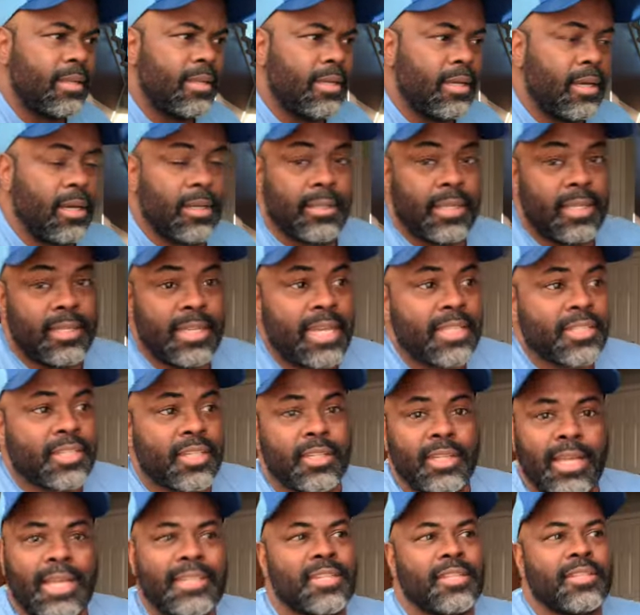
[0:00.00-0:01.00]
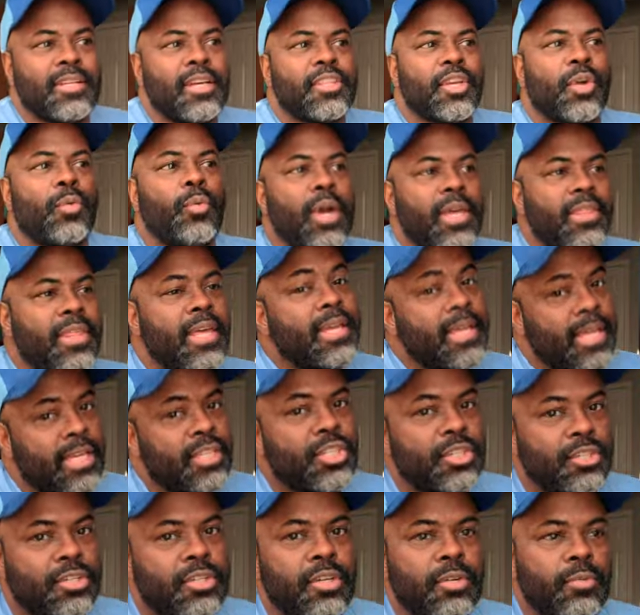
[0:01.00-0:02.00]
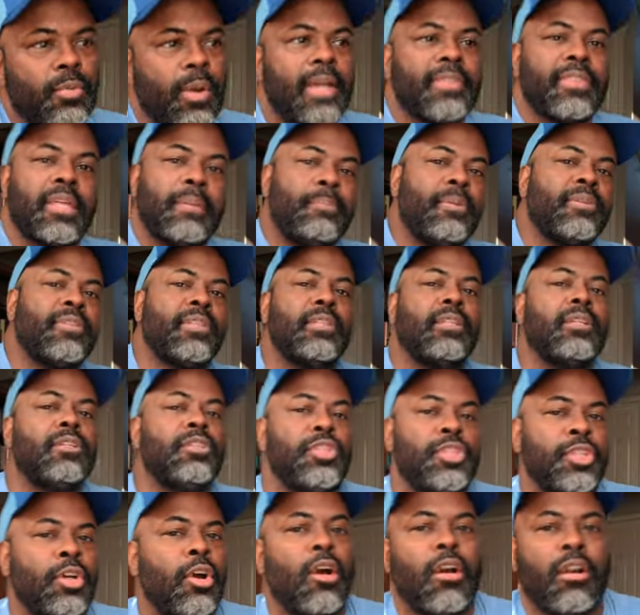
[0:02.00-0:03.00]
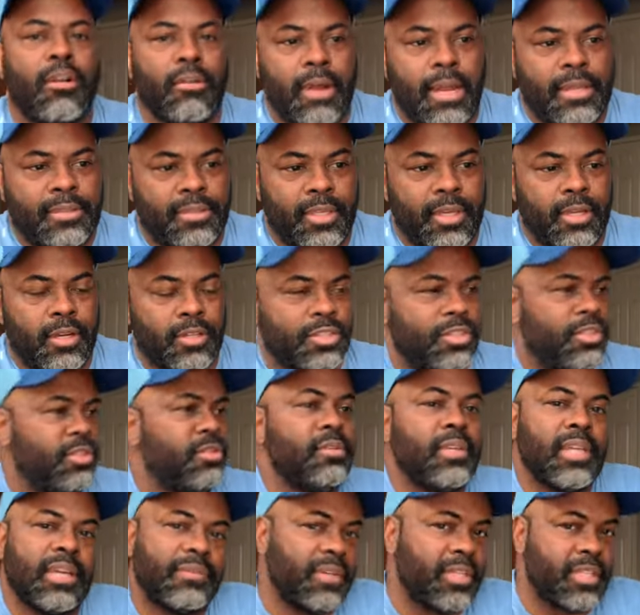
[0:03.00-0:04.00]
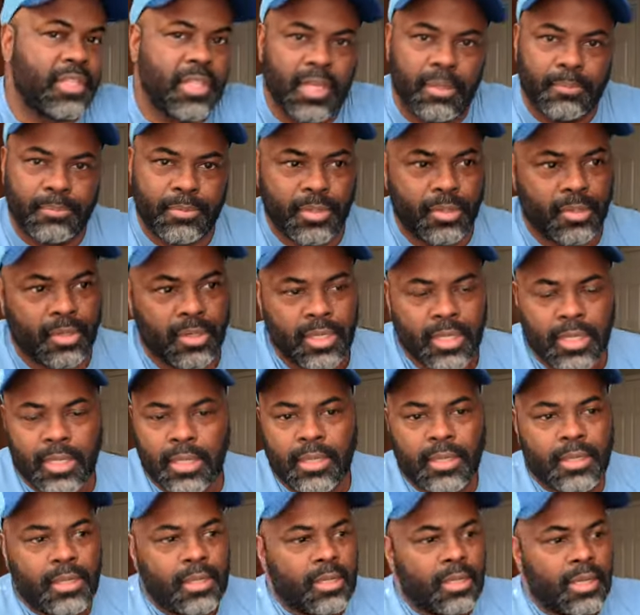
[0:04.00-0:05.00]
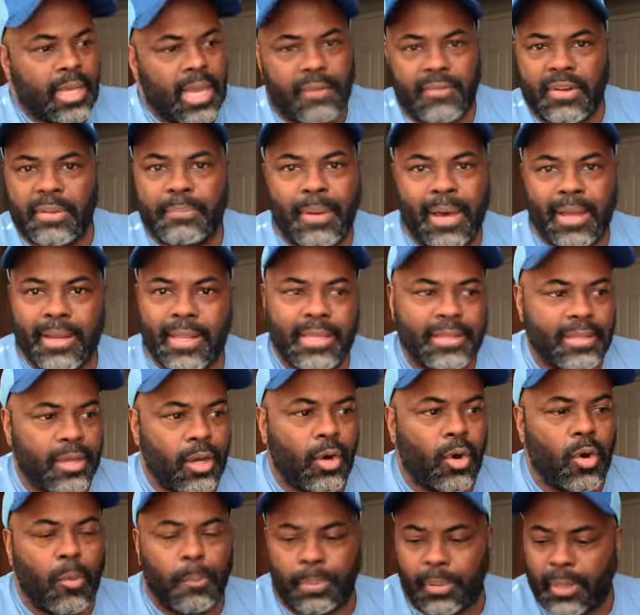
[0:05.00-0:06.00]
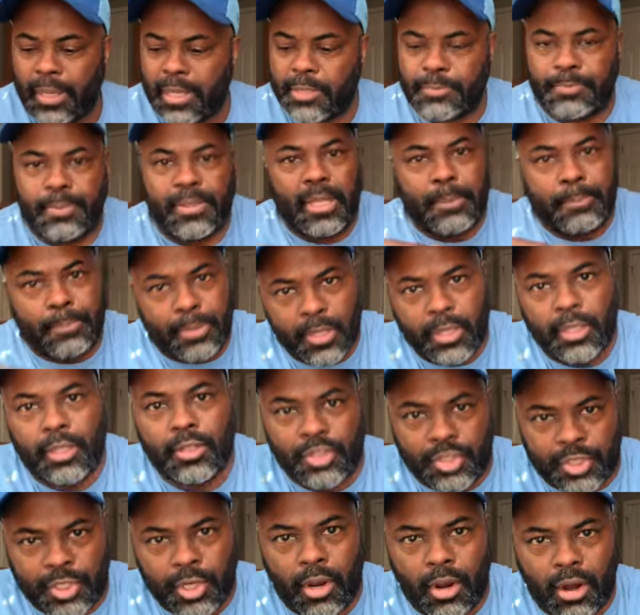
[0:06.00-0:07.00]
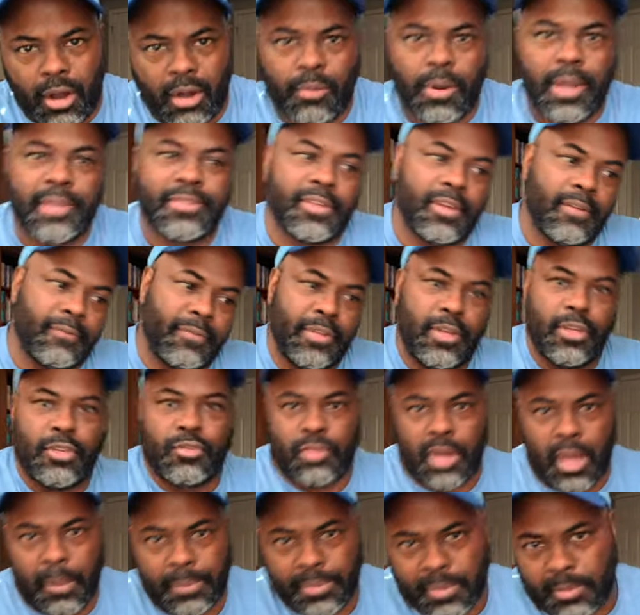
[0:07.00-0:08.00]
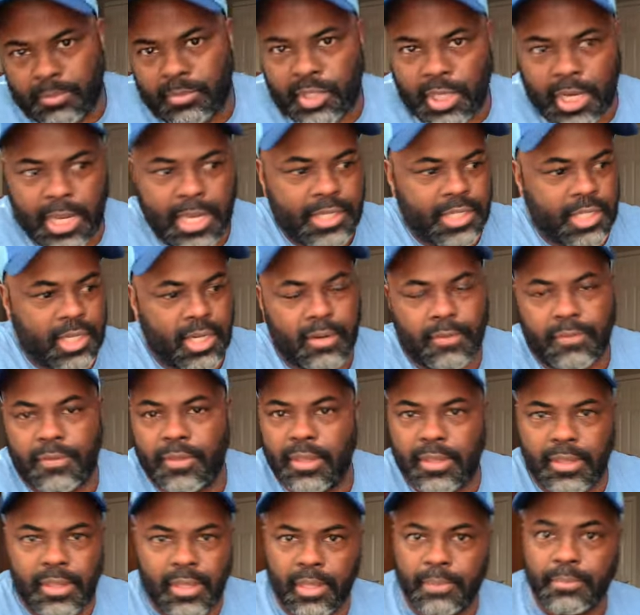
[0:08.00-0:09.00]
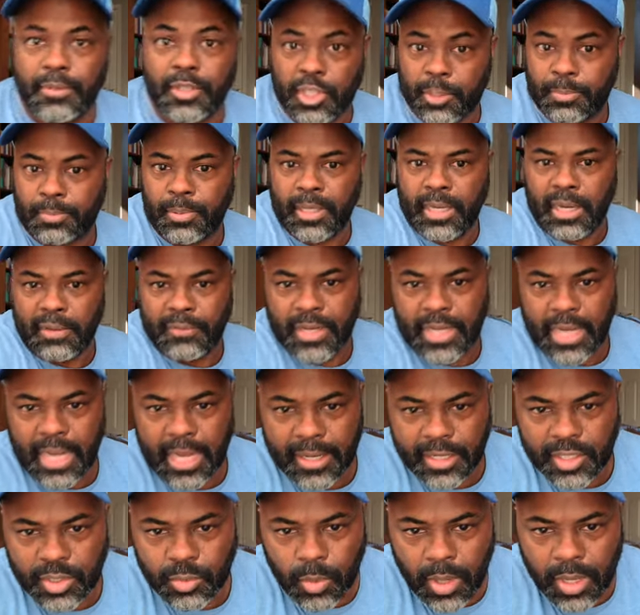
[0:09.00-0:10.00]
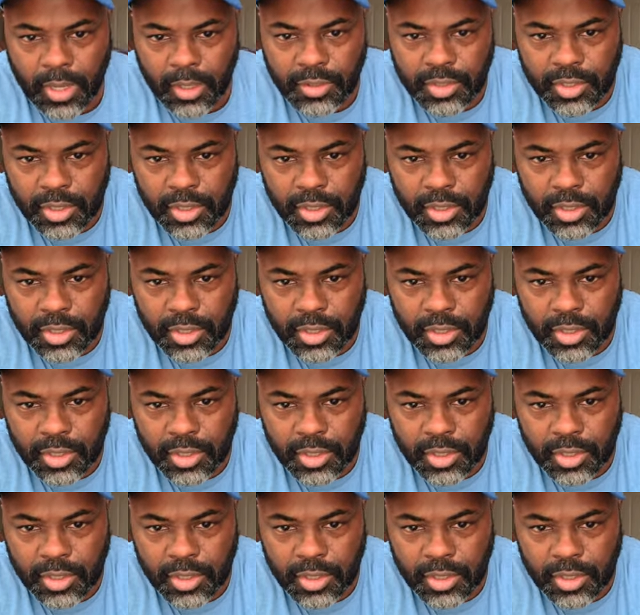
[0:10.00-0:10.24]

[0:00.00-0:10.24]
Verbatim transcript: Uh, and that's a, that's another way they get you too, right? They put the little jar right there. So you can give a tip to the everybody in the whole place, but they put a little jar right there for you to drop some change in for them to split every night as well.